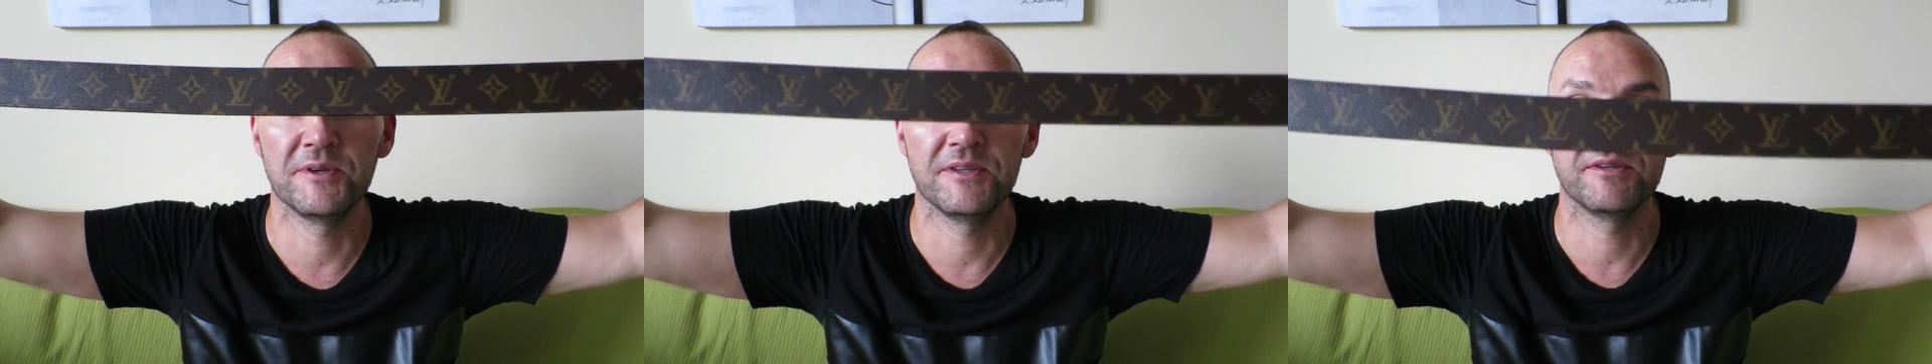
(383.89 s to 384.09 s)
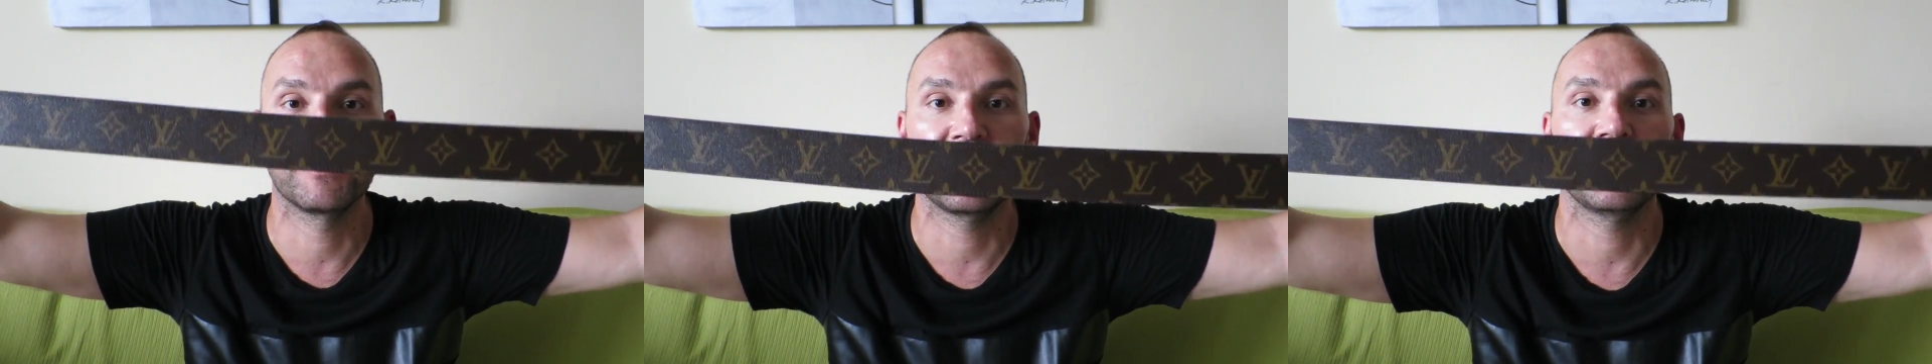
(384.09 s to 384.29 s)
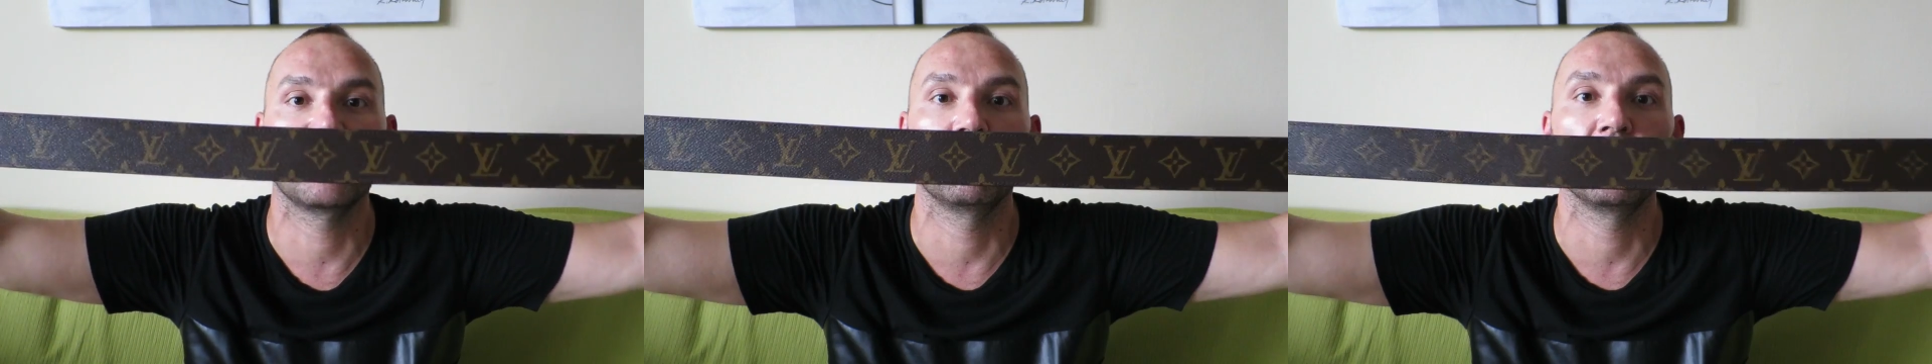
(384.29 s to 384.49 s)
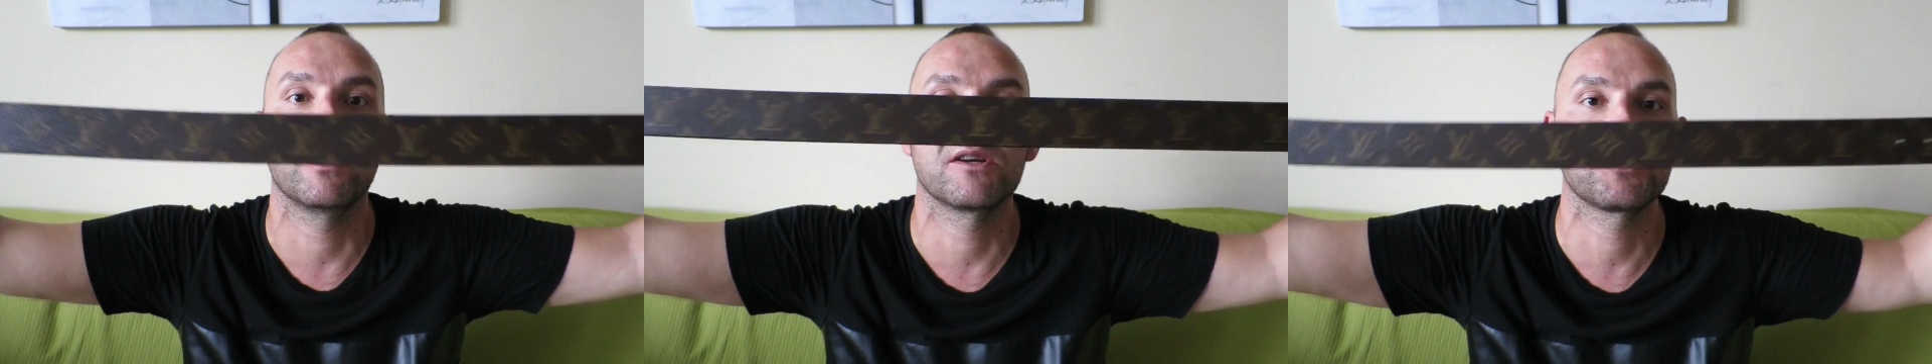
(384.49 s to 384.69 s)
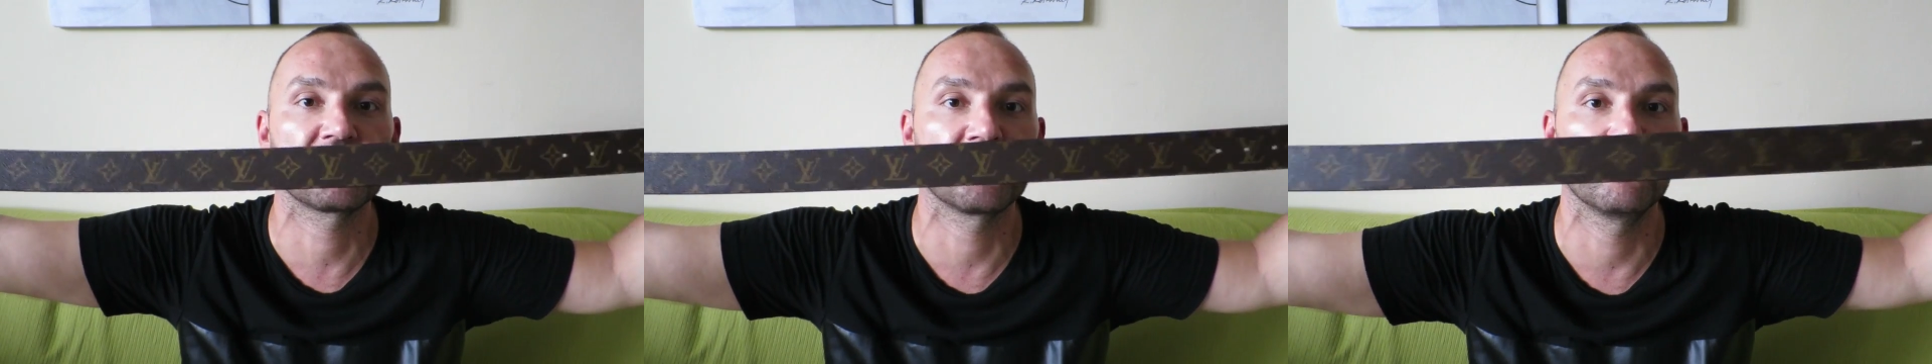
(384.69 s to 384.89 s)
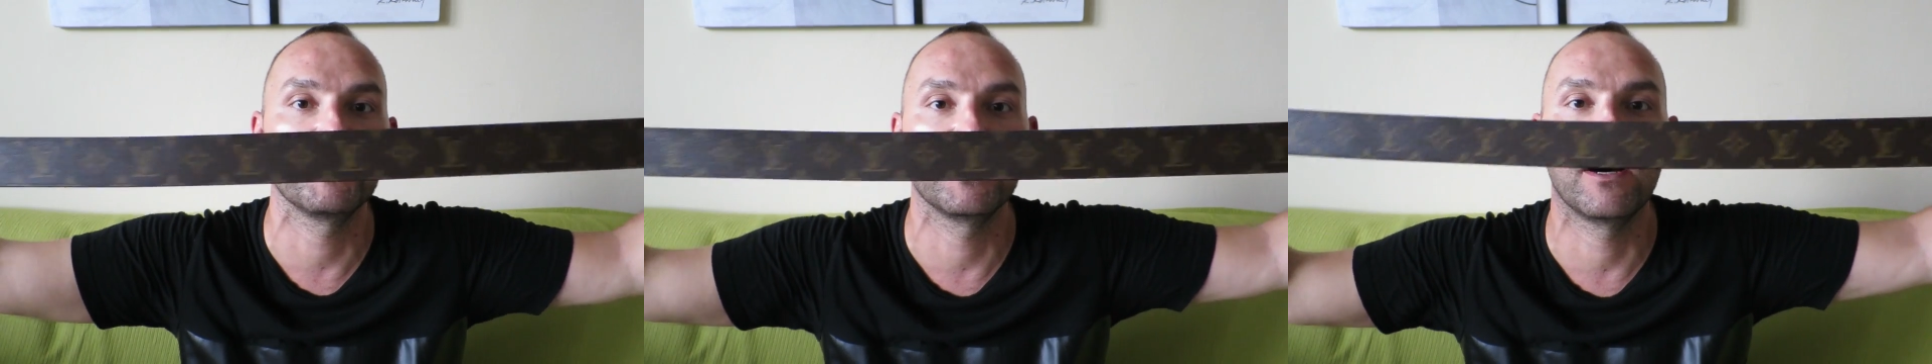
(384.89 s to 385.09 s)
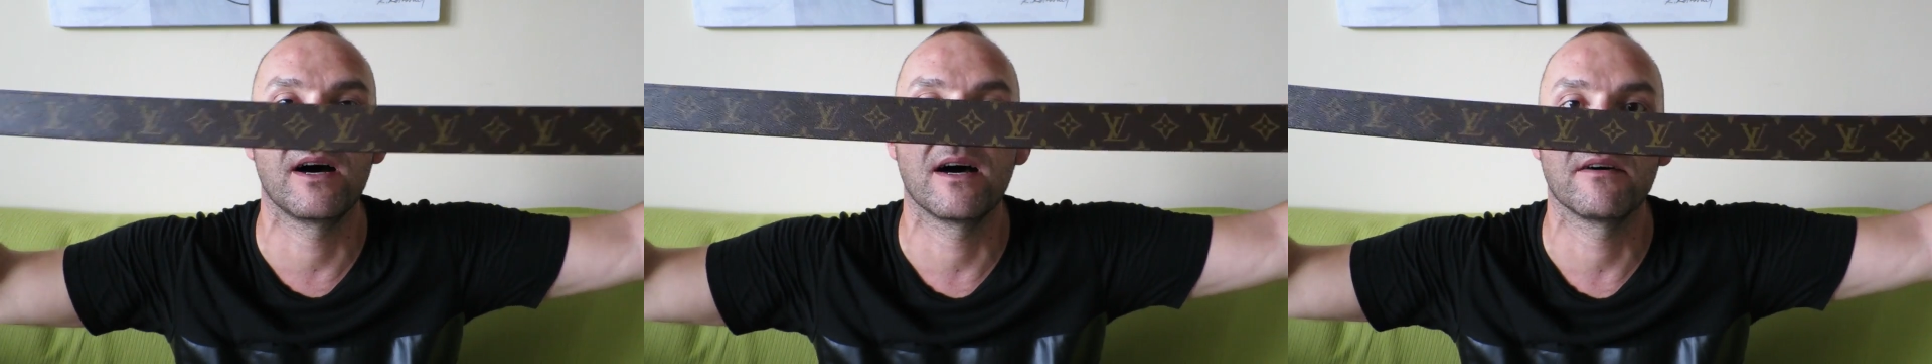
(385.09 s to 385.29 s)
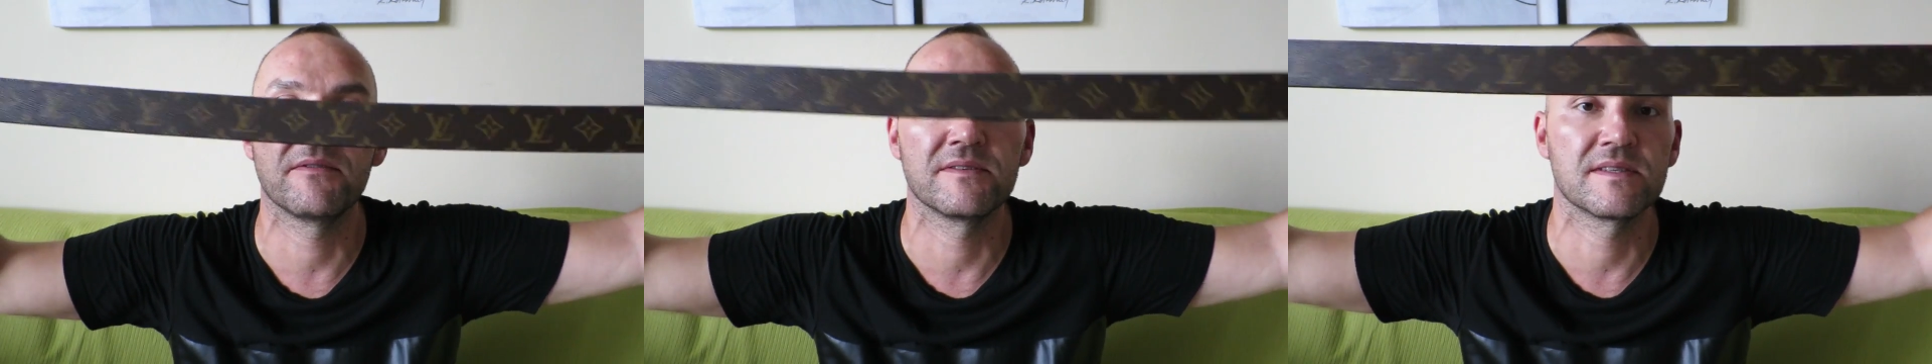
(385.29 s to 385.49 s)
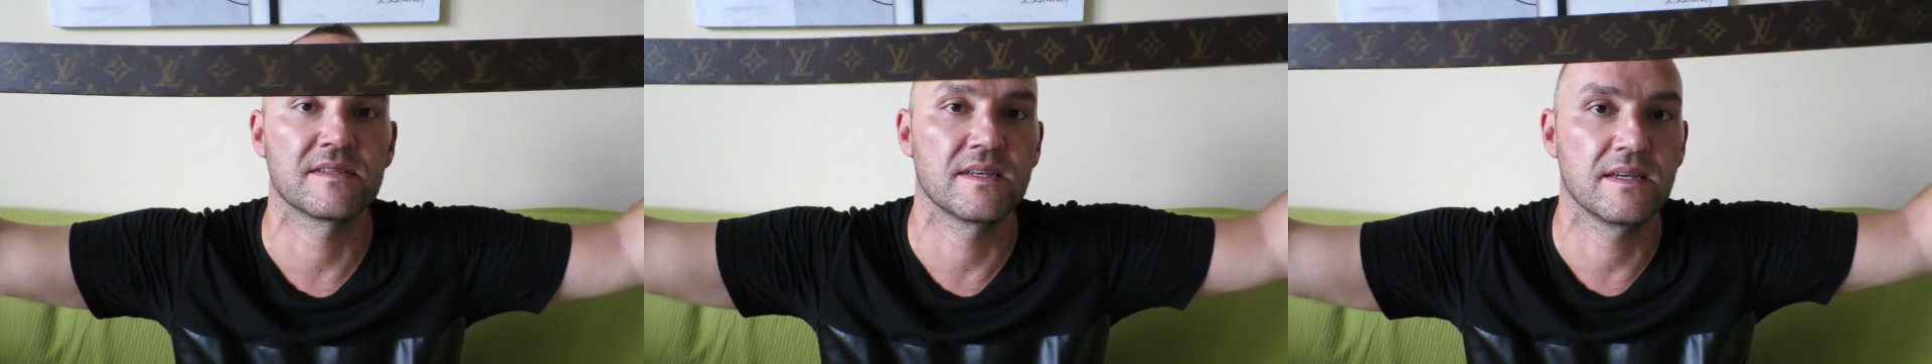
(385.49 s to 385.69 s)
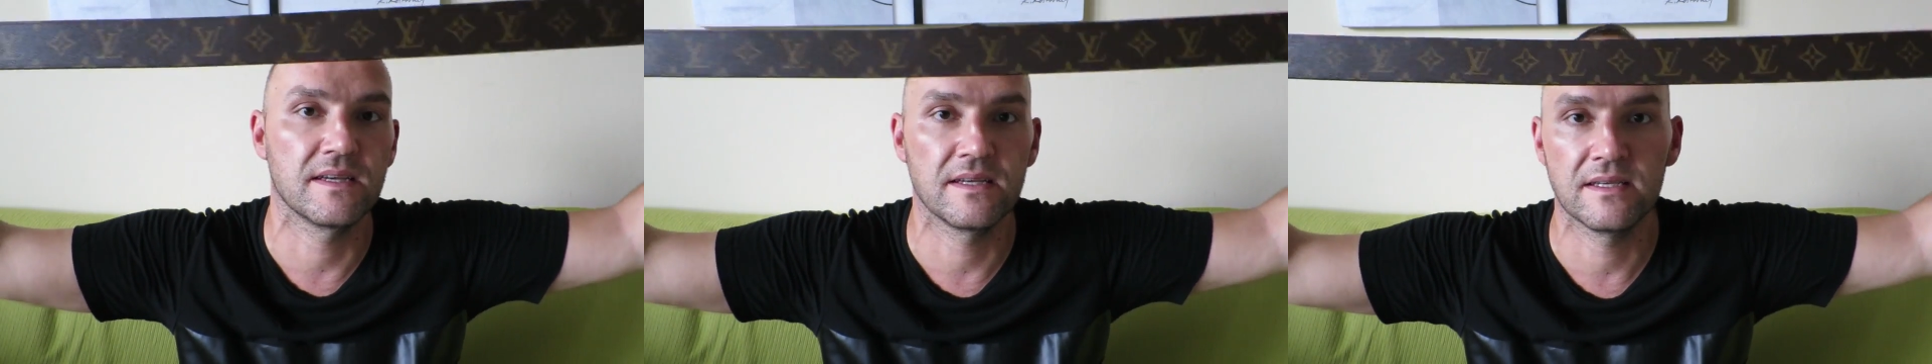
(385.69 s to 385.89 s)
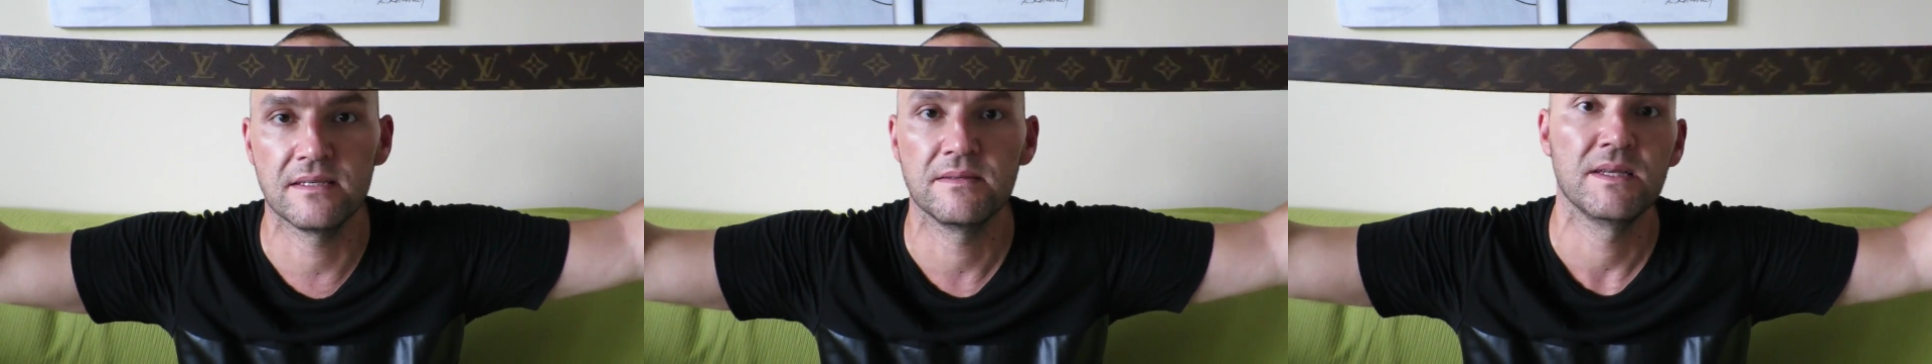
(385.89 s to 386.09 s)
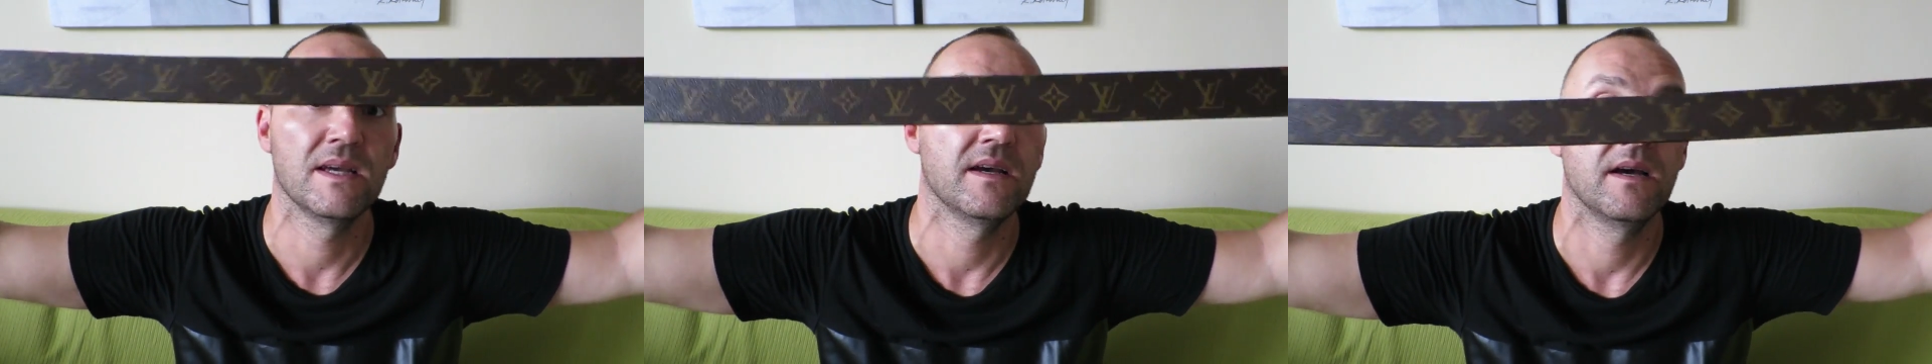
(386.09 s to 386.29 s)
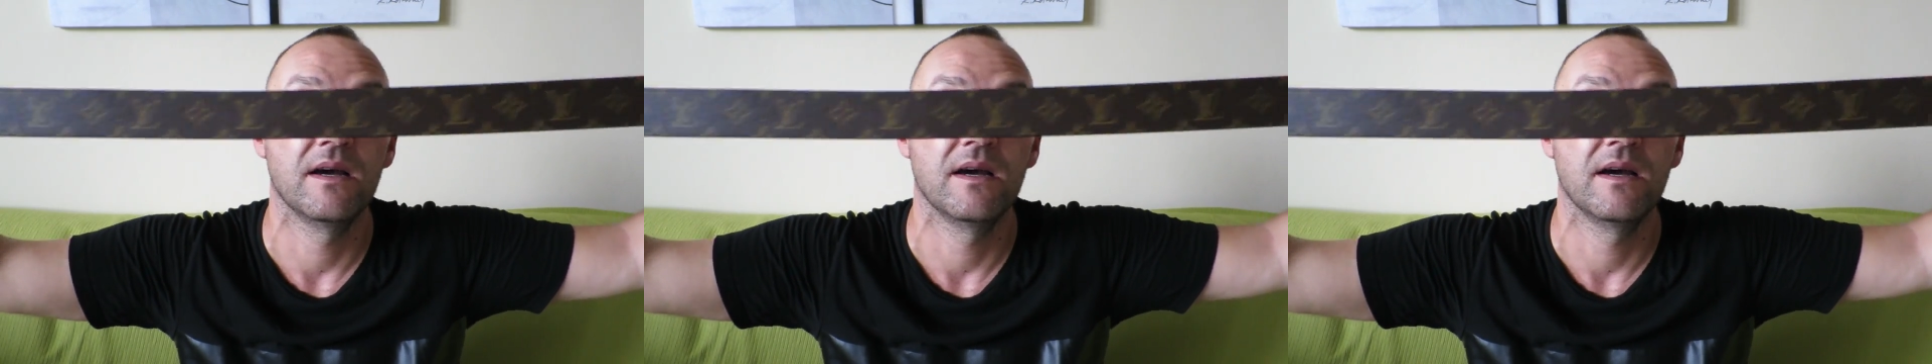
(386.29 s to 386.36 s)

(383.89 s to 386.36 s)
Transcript: you kind of want to show it off and say,